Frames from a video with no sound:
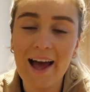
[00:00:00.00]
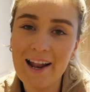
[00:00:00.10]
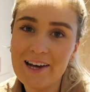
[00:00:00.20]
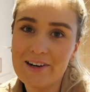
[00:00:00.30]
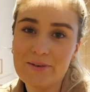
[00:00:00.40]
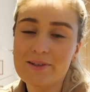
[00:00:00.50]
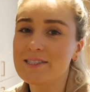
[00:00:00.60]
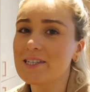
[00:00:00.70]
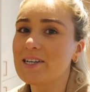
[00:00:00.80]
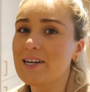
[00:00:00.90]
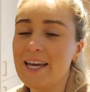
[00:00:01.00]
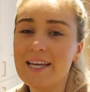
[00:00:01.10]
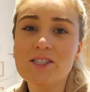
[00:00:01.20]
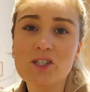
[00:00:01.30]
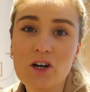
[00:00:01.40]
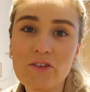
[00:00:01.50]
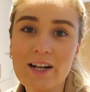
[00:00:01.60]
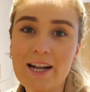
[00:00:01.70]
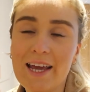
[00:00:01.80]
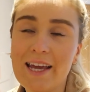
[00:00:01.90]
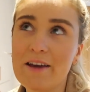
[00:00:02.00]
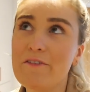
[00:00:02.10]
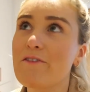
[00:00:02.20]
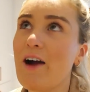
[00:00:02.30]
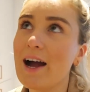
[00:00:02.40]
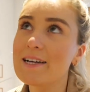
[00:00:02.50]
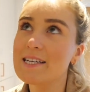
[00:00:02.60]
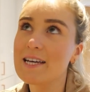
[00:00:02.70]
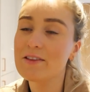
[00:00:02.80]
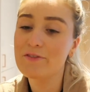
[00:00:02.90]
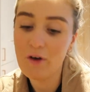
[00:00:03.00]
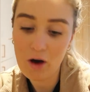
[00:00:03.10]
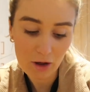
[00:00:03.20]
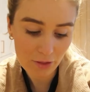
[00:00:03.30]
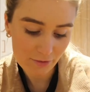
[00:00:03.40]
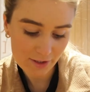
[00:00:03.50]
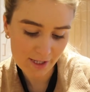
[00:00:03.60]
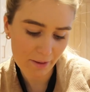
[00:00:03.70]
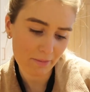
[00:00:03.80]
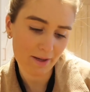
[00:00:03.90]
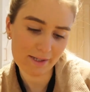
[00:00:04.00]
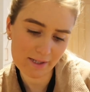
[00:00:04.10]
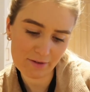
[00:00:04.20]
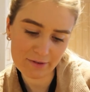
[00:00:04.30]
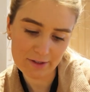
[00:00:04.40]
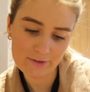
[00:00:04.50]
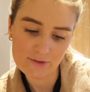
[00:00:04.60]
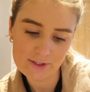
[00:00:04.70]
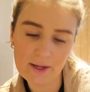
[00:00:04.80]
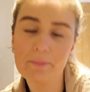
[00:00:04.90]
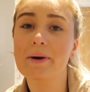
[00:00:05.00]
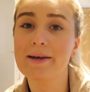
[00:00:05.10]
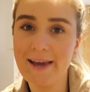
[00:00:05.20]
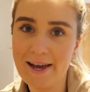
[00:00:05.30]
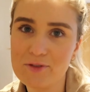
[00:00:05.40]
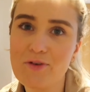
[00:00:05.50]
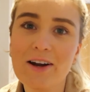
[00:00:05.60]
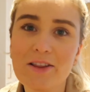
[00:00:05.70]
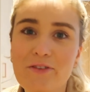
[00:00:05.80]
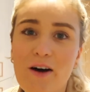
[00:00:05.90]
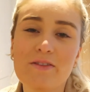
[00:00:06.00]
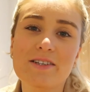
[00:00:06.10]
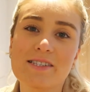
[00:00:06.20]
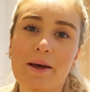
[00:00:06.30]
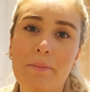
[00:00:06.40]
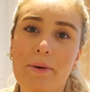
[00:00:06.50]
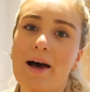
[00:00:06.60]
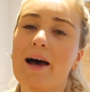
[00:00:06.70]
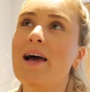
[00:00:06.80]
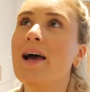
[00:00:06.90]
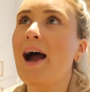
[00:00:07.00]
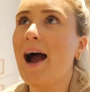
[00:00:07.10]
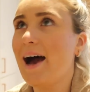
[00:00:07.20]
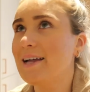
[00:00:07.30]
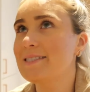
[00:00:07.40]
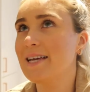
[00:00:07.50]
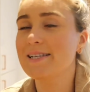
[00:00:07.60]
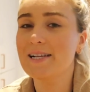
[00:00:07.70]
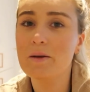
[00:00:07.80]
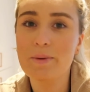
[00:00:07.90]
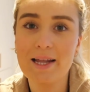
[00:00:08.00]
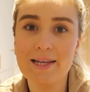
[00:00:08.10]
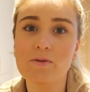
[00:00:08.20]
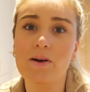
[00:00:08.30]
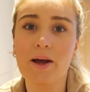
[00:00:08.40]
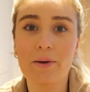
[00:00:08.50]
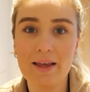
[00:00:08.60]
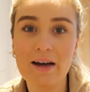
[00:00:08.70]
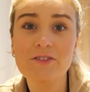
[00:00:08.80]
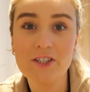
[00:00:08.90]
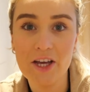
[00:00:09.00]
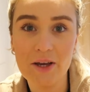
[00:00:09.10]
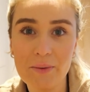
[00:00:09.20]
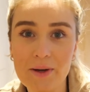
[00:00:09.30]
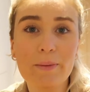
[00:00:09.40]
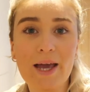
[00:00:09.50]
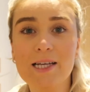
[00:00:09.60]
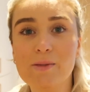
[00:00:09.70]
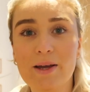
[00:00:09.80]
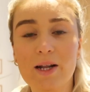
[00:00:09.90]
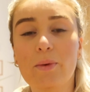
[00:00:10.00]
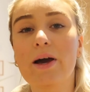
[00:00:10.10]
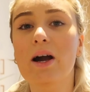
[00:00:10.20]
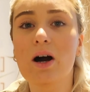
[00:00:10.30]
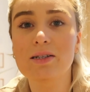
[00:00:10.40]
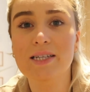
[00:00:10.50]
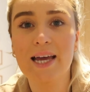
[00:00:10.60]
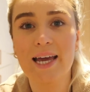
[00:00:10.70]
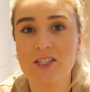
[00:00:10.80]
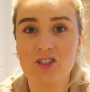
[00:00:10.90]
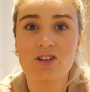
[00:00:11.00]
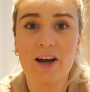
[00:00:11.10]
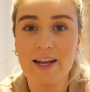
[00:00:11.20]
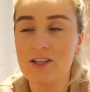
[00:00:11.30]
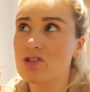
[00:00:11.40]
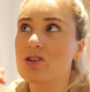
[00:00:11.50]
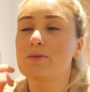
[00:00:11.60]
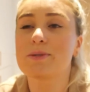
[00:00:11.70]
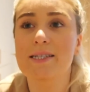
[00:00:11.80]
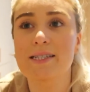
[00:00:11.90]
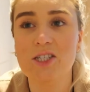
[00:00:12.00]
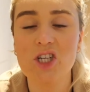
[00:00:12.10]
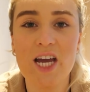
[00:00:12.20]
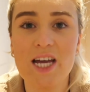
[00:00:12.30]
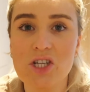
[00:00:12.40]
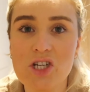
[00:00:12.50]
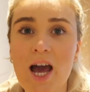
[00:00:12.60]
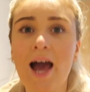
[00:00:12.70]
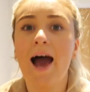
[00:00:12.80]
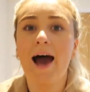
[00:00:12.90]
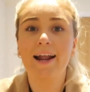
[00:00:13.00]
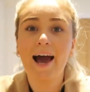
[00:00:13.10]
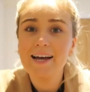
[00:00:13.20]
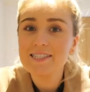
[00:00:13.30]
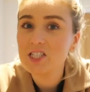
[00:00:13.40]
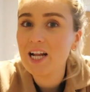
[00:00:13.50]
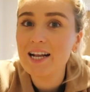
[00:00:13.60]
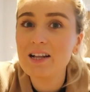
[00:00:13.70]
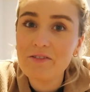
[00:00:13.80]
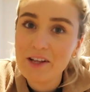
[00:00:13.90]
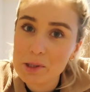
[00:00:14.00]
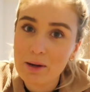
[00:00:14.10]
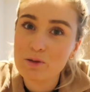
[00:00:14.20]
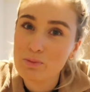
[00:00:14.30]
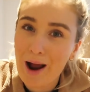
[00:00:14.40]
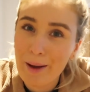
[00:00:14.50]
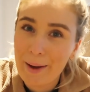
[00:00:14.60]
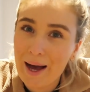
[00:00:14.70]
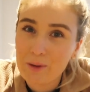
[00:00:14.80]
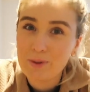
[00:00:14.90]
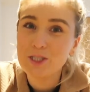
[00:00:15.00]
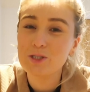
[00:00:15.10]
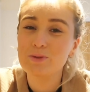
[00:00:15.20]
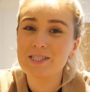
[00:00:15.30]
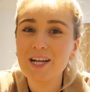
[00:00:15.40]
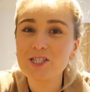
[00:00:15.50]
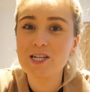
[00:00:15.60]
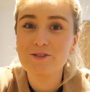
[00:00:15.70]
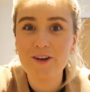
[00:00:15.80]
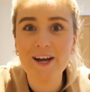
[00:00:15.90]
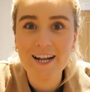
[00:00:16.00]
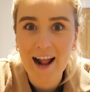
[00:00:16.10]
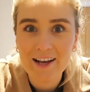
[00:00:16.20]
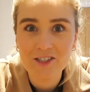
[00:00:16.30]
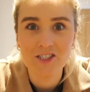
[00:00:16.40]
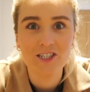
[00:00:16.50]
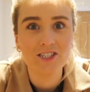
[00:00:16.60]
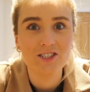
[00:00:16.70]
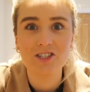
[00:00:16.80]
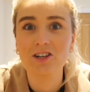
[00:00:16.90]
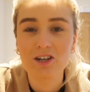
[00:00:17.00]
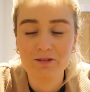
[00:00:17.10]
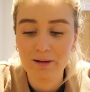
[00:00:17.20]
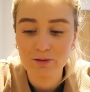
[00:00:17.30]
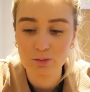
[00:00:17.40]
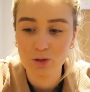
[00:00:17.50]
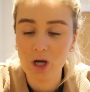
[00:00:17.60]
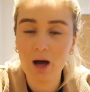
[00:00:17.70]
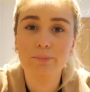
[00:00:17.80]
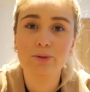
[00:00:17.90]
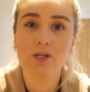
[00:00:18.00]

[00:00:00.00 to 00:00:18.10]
Hello, so it's currently Friday the 4th of December. Is it the 4th of December? Yes, Friday the 4th of December, and it's a little bit later on now in the afternoon. Tommy has been at work all day, he's just got in, he's just gone upstairs to get changed, and I actually had a little venture out to Primark, which was actually really nice, you know, just to look around some shops.